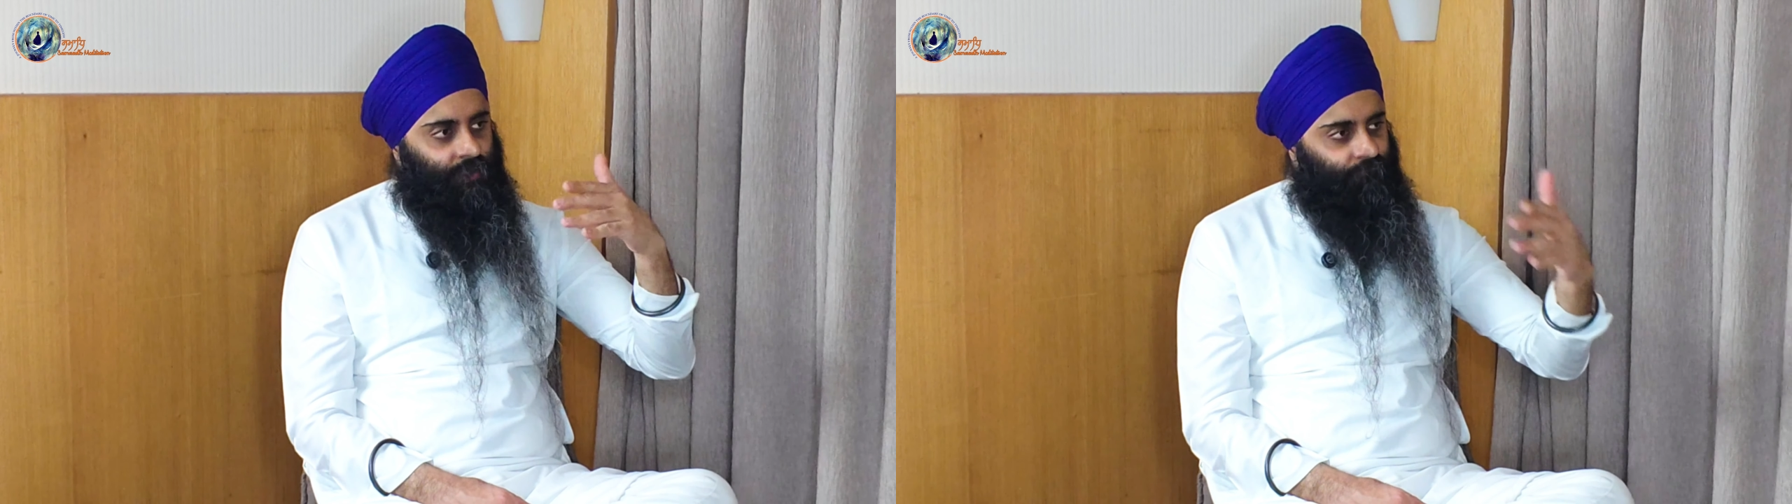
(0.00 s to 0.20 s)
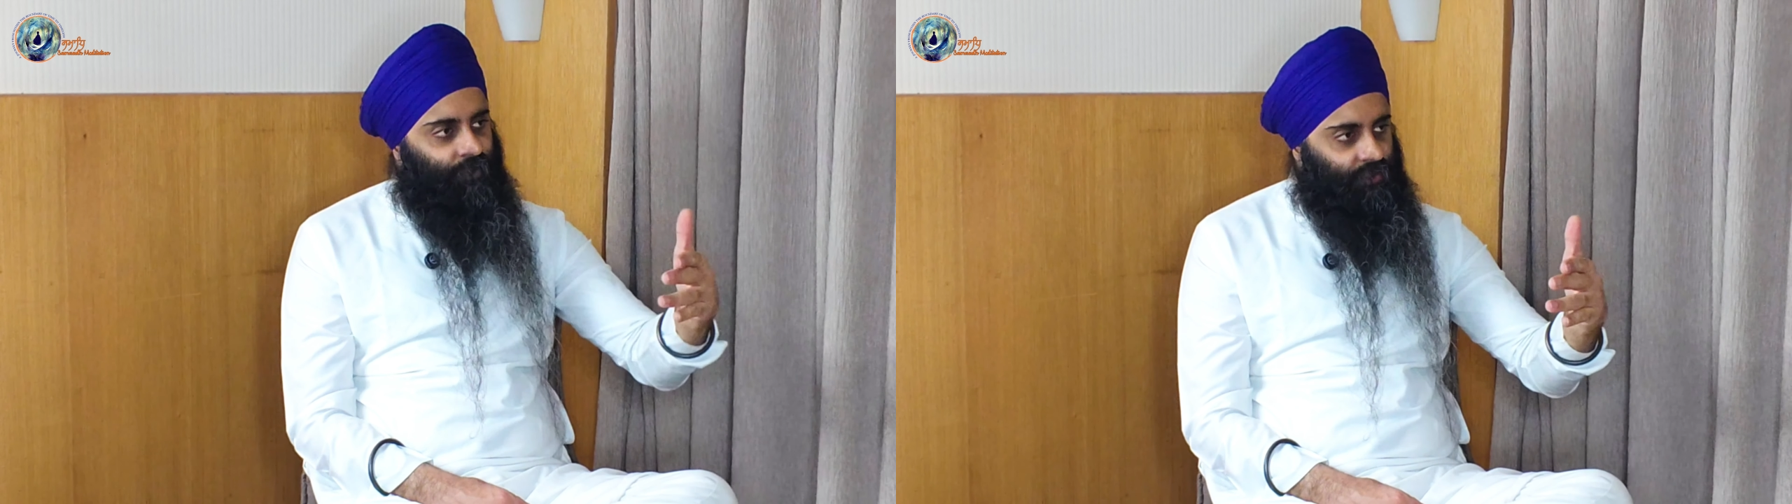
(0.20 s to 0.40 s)

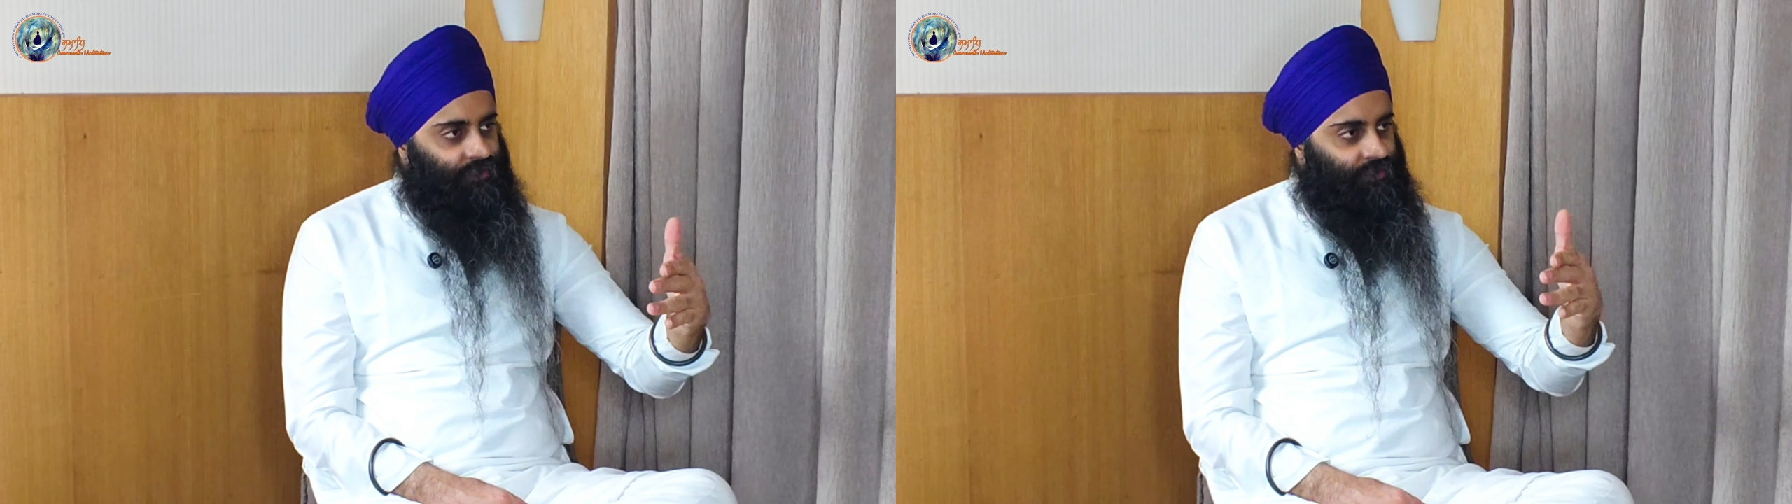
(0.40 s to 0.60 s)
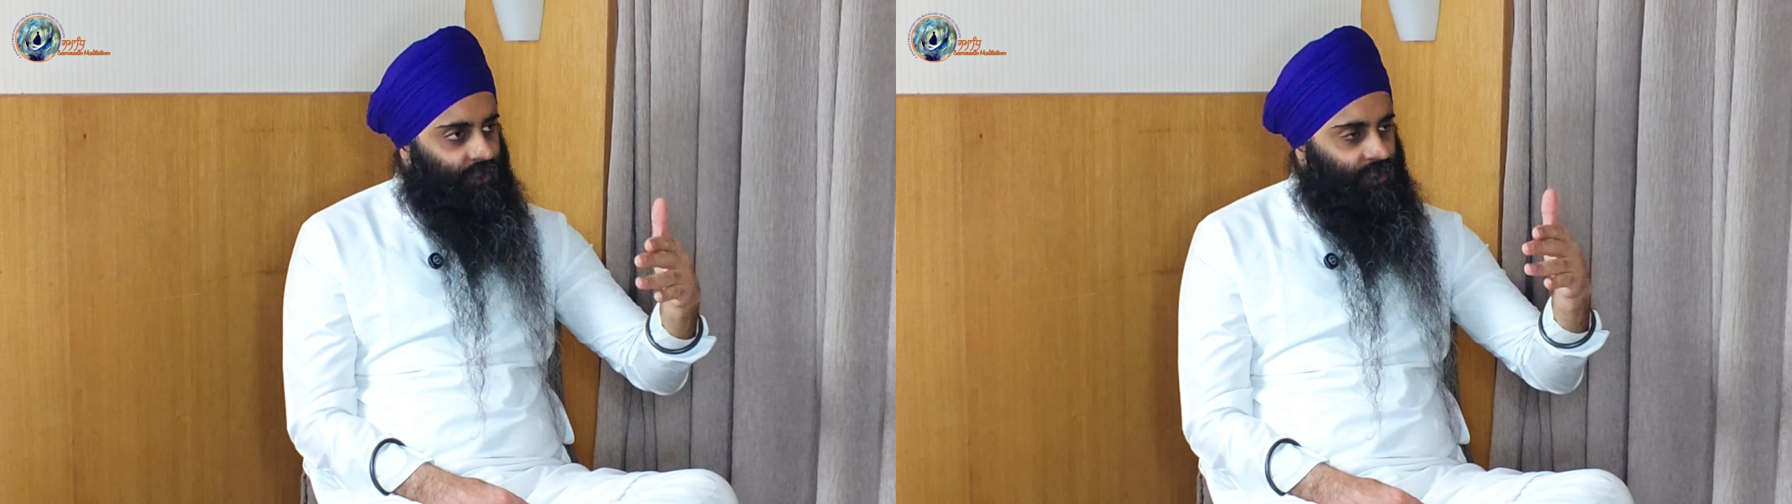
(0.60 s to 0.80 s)

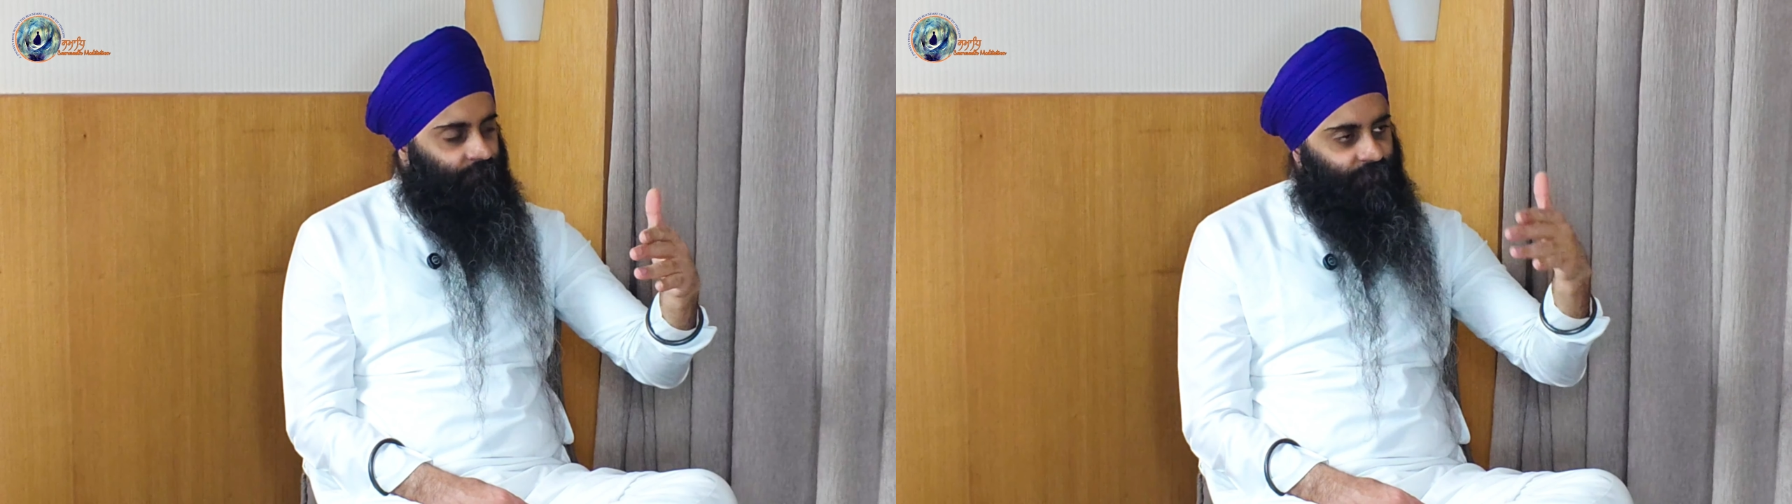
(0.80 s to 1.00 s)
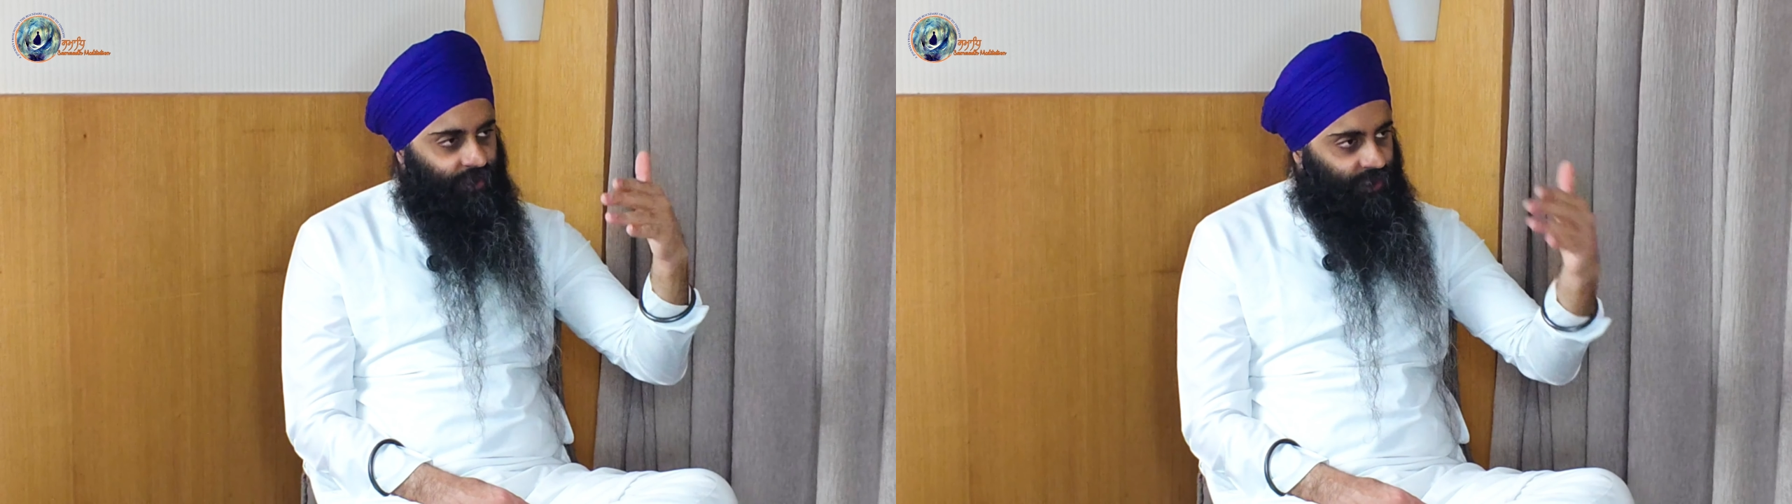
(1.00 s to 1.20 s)

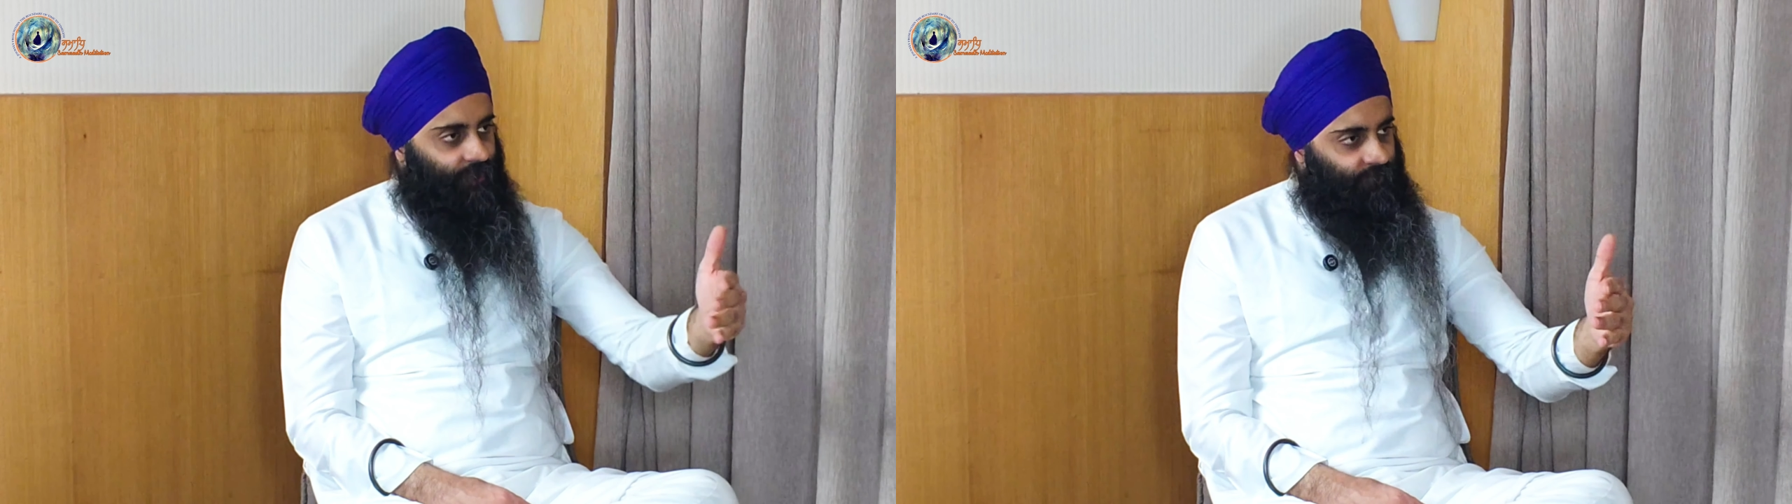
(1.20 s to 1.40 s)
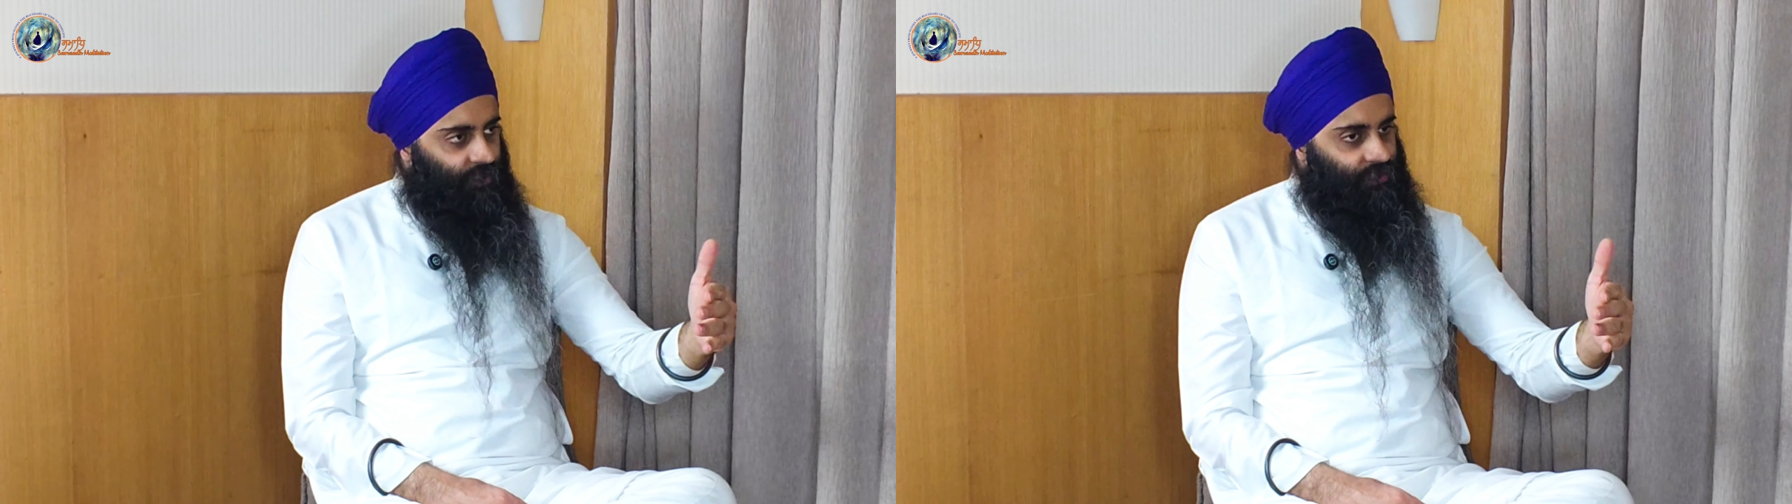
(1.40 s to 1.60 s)
different
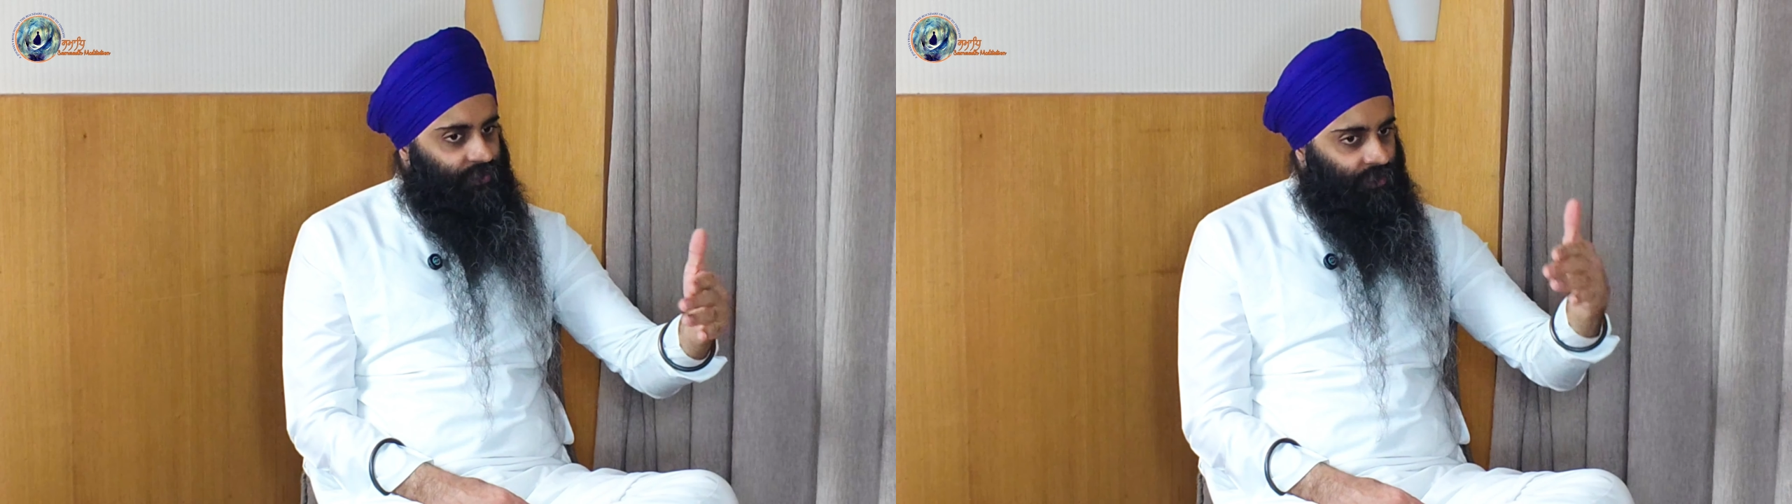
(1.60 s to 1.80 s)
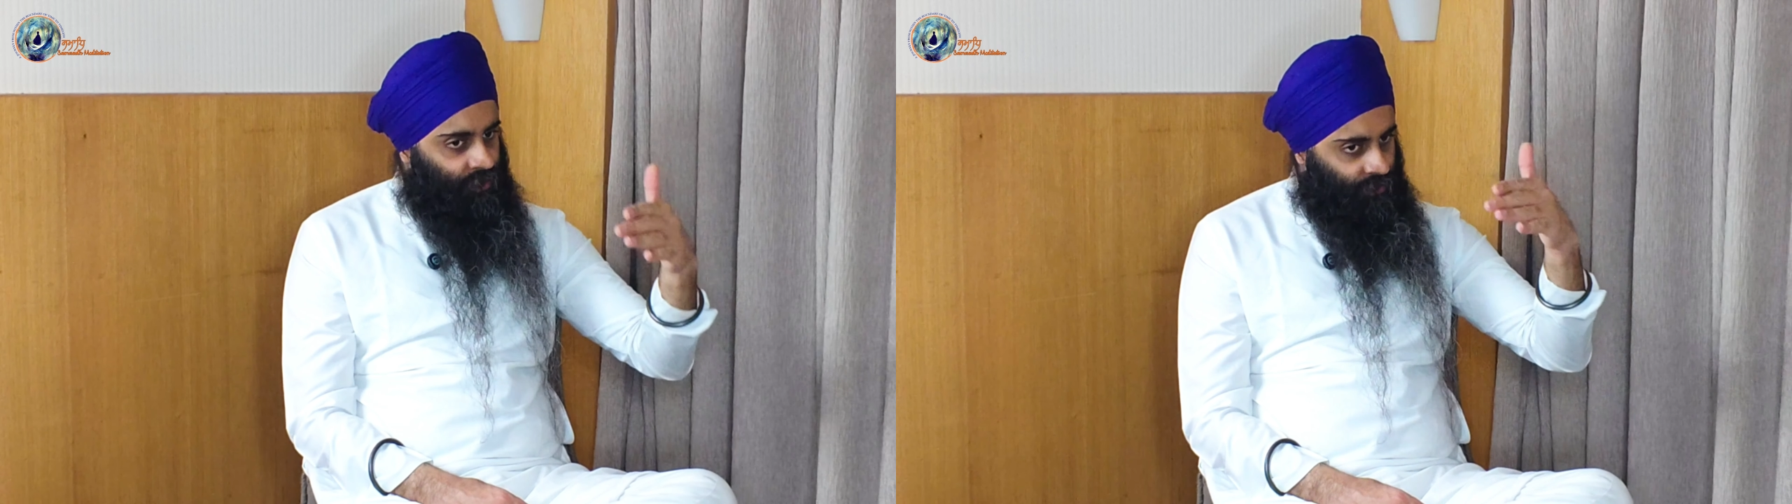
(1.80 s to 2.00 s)
levels,